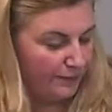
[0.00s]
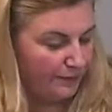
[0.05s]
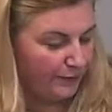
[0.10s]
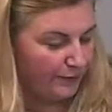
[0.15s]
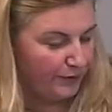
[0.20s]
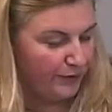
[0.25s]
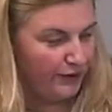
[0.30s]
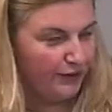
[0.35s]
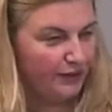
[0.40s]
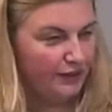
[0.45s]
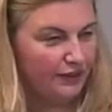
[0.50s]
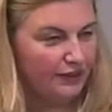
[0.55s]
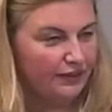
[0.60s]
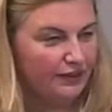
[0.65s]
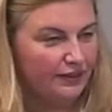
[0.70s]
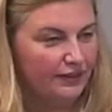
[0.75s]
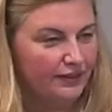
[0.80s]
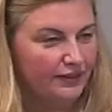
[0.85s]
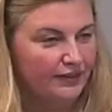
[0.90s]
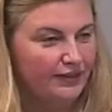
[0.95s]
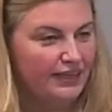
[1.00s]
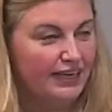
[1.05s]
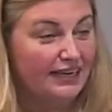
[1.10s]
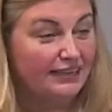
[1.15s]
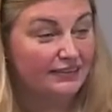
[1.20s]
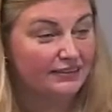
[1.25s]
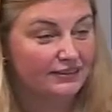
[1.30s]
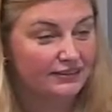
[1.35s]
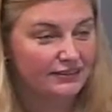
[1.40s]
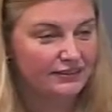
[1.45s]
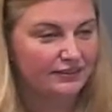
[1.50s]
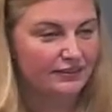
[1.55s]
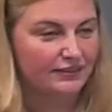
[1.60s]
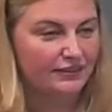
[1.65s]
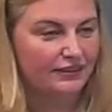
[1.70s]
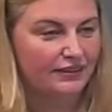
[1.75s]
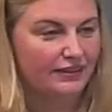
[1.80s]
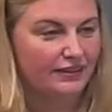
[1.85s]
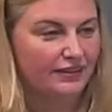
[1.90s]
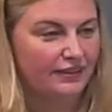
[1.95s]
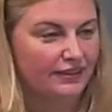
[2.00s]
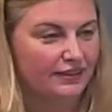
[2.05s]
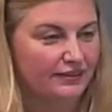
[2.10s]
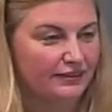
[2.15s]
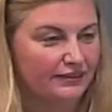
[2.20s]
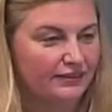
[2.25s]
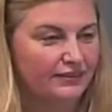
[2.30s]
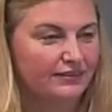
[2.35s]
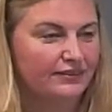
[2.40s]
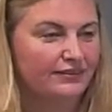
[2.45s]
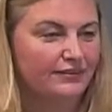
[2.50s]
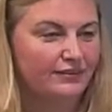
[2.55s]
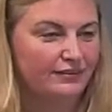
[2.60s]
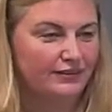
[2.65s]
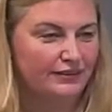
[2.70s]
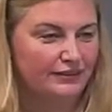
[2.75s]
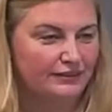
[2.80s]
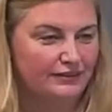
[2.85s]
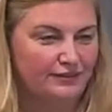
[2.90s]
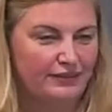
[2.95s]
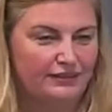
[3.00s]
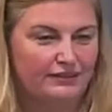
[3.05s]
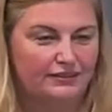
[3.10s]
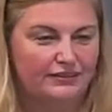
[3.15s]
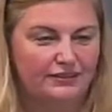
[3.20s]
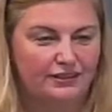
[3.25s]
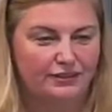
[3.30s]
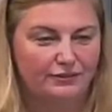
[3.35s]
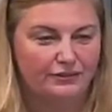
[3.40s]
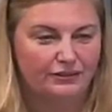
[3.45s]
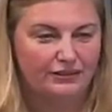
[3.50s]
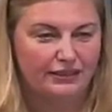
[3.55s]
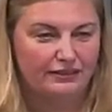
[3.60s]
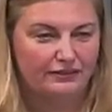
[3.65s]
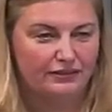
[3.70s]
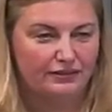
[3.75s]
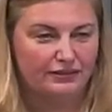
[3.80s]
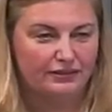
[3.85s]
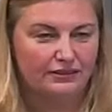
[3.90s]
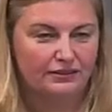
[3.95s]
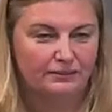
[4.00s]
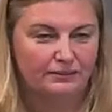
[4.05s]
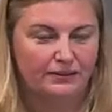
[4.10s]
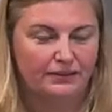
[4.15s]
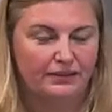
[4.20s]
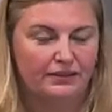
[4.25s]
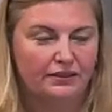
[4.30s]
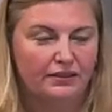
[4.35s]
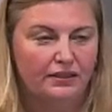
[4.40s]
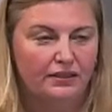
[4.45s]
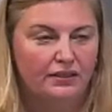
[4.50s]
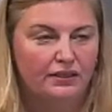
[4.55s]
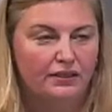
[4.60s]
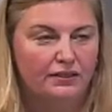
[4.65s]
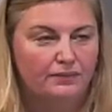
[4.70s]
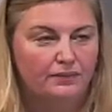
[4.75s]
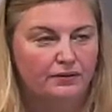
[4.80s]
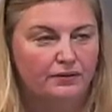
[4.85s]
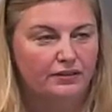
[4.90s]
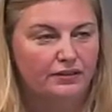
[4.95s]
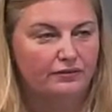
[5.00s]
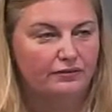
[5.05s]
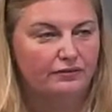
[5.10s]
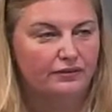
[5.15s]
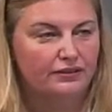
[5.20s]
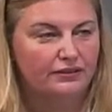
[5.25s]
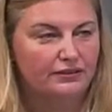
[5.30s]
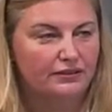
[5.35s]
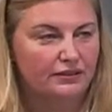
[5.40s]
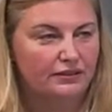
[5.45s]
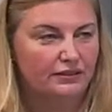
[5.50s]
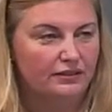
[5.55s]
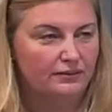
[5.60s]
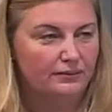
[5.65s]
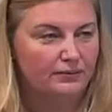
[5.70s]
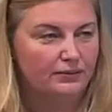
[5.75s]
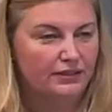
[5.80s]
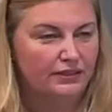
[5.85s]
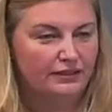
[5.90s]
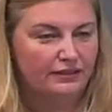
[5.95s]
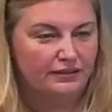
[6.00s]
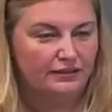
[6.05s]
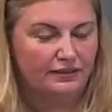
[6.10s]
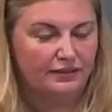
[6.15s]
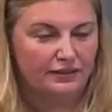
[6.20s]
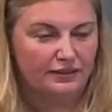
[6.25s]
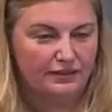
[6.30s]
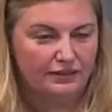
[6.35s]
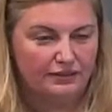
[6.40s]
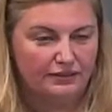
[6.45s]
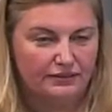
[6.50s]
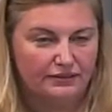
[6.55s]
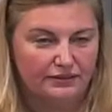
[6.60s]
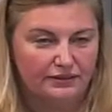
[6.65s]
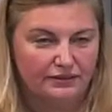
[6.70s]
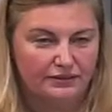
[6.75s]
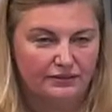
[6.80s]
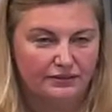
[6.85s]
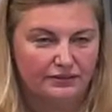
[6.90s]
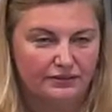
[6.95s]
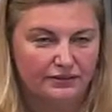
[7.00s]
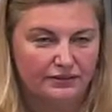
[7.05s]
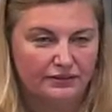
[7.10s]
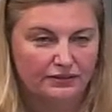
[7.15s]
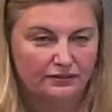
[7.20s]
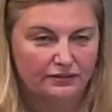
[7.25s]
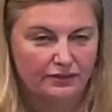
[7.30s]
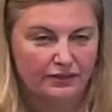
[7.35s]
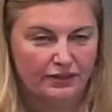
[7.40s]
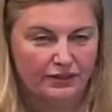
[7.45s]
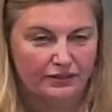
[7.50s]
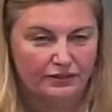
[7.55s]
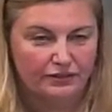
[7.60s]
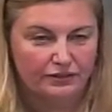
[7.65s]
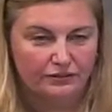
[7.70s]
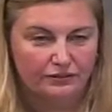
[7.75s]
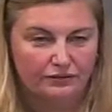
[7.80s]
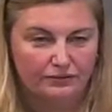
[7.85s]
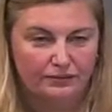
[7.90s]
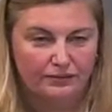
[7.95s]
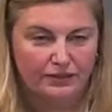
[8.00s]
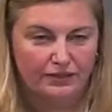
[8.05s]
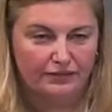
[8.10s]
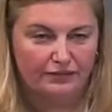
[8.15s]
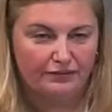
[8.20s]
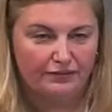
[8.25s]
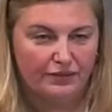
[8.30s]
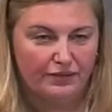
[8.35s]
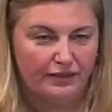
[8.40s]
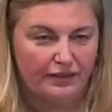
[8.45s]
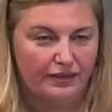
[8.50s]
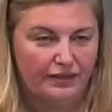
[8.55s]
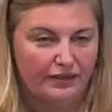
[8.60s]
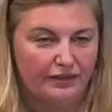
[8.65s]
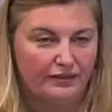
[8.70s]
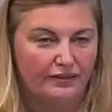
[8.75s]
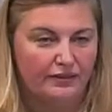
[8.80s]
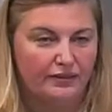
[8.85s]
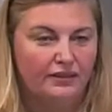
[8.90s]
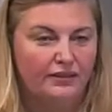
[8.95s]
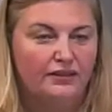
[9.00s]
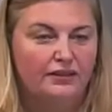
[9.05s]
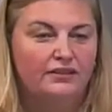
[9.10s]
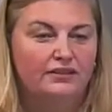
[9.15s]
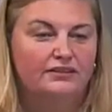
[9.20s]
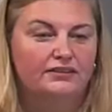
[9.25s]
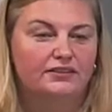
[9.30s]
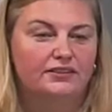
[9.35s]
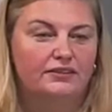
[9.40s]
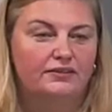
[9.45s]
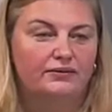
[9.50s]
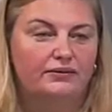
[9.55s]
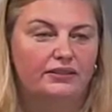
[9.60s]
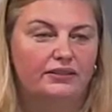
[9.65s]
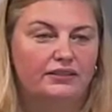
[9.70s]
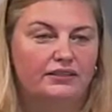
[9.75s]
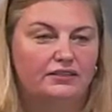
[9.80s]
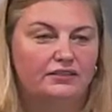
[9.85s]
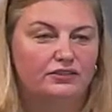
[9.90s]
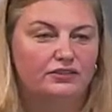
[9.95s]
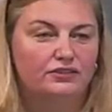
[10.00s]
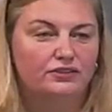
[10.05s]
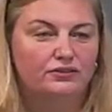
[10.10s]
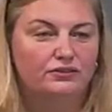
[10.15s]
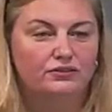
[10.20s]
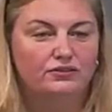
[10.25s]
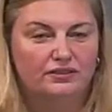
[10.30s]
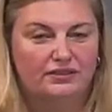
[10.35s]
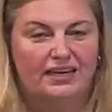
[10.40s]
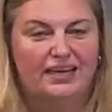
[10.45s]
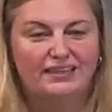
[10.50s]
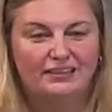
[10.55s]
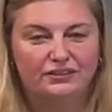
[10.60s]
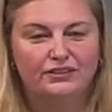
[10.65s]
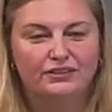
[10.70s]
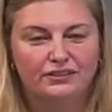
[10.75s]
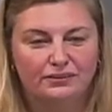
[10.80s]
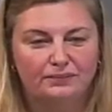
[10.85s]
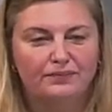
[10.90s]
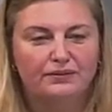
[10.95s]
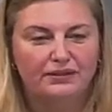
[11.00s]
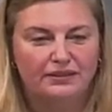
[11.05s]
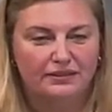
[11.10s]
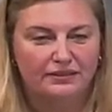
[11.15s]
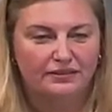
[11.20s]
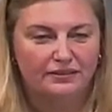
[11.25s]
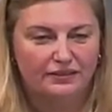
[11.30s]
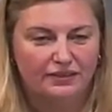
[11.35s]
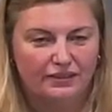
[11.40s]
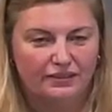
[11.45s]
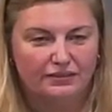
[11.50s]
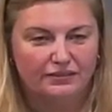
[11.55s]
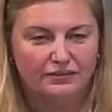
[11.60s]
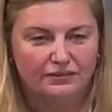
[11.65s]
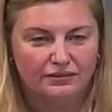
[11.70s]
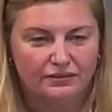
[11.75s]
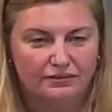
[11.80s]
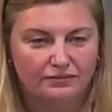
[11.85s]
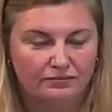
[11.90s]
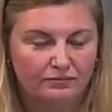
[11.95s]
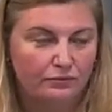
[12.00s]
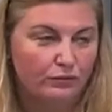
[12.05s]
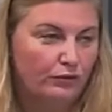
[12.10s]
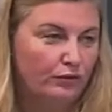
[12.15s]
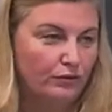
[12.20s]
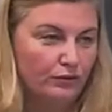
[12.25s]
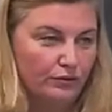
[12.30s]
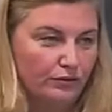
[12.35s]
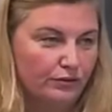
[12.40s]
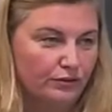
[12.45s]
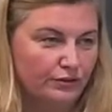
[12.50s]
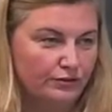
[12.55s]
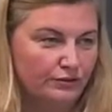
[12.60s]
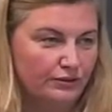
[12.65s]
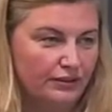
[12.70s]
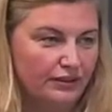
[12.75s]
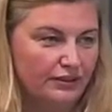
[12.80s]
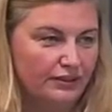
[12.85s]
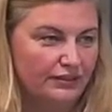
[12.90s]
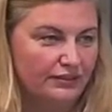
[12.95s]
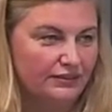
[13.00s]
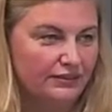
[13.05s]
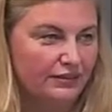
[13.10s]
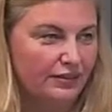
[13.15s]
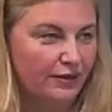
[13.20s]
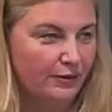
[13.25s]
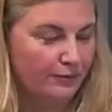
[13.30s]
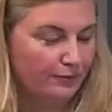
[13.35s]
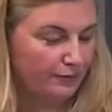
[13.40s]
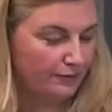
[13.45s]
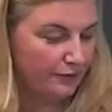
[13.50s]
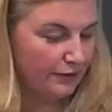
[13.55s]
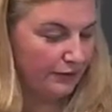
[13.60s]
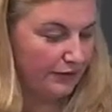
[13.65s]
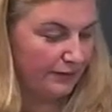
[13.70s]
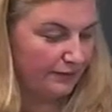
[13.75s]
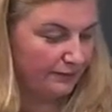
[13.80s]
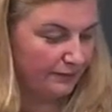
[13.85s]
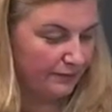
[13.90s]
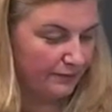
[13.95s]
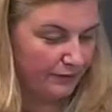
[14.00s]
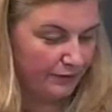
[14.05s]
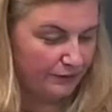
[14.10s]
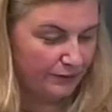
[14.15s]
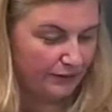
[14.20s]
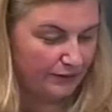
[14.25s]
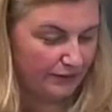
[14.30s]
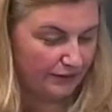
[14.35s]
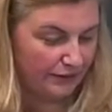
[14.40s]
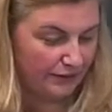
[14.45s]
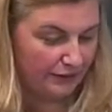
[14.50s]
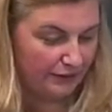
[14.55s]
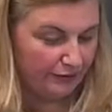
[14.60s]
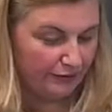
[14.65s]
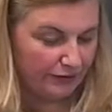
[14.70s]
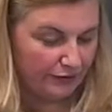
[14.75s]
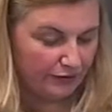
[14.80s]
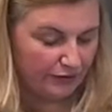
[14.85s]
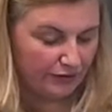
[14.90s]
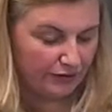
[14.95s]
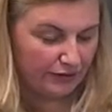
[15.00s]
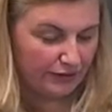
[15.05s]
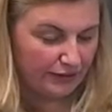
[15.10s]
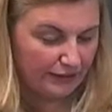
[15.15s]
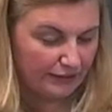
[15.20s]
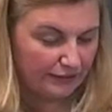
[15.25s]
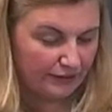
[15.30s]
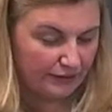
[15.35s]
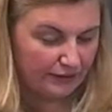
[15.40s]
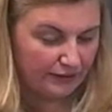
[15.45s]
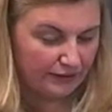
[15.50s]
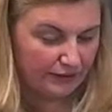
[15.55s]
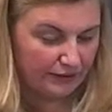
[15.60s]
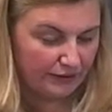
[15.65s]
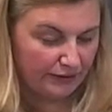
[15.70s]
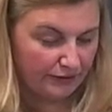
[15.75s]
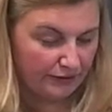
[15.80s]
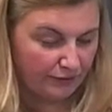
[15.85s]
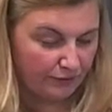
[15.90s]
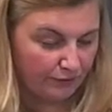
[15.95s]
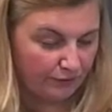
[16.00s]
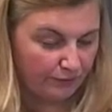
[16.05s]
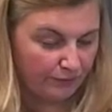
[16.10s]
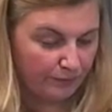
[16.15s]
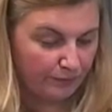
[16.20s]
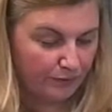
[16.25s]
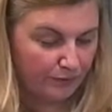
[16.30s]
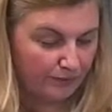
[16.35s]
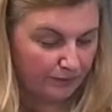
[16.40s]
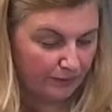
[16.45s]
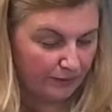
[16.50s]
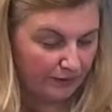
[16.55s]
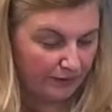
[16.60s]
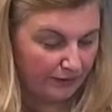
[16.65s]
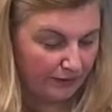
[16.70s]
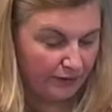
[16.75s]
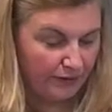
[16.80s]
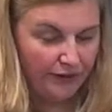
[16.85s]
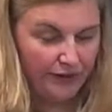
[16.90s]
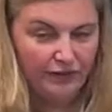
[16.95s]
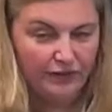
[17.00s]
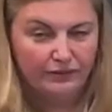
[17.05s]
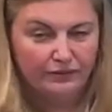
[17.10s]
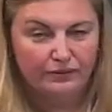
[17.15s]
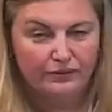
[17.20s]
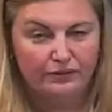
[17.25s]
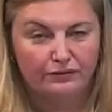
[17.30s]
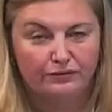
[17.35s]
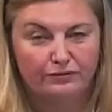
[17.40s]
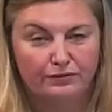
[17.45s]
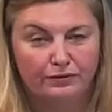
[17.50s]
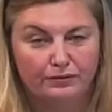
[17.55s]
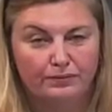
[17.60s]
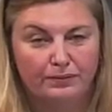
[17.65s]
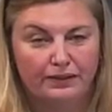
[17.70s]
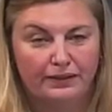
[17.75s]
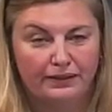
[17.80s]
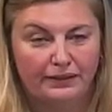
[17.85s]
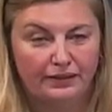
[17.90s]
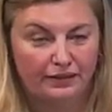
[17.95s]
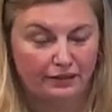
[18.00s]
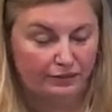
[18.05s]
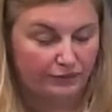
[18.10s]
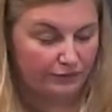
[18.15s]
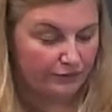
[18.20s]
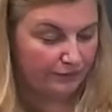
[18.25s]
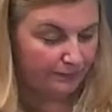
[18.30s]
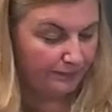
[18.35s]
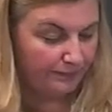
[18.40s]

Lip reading: with the accident that they had, things have had to slow down a little bit. But they recently obtained their license and certification from the FAA. So it should actually be in the next 1 or 2 years, hopefully, that we see Virgin Galactic take off properly with a full payload.